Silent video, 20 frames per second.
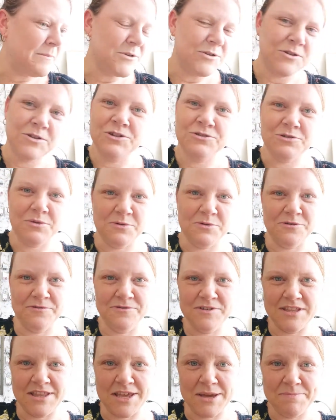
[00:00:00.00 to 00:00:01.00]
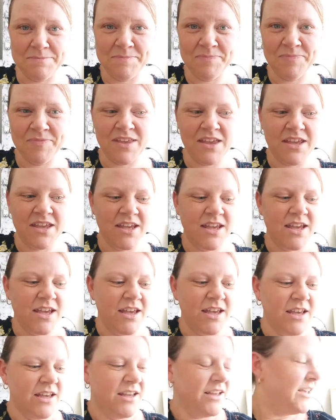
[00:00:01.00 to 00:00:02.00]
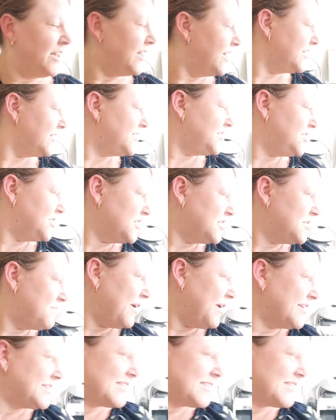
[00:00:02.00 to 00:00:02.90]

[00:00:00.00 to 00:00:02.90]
to drop off to them it's just about